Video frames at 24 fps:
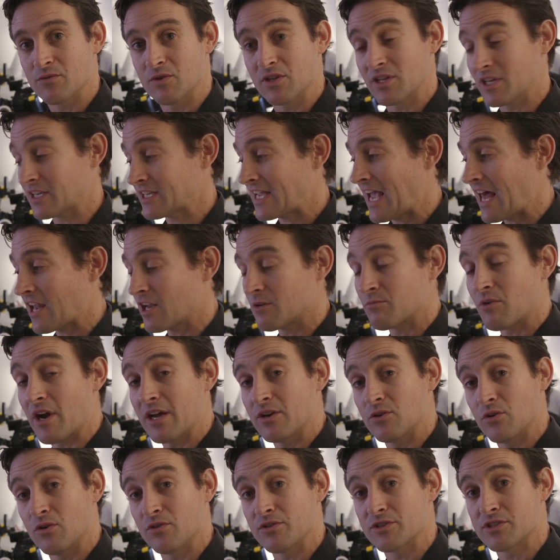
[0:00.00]
so we can
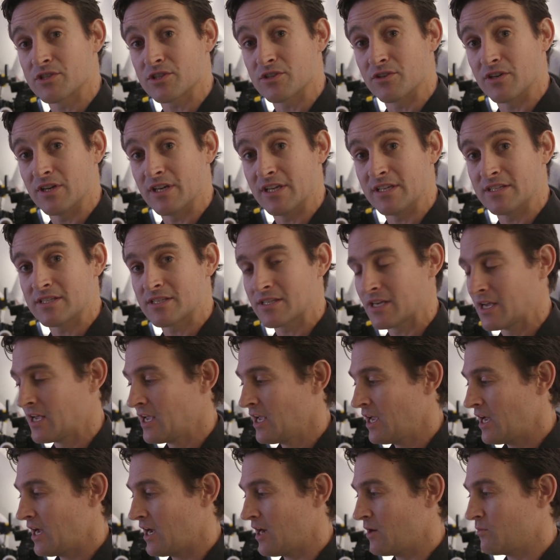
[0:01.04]
calibrate all the screens.
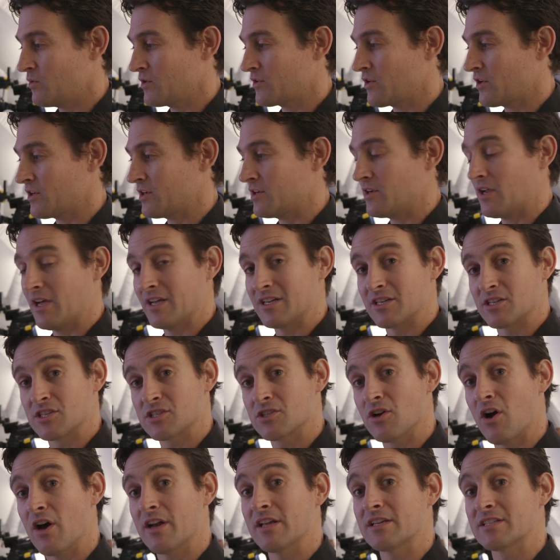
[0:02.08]
We've got an
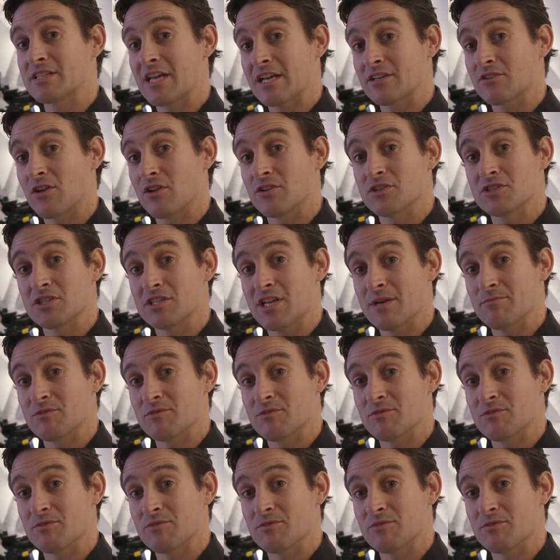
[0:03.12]
exciting technology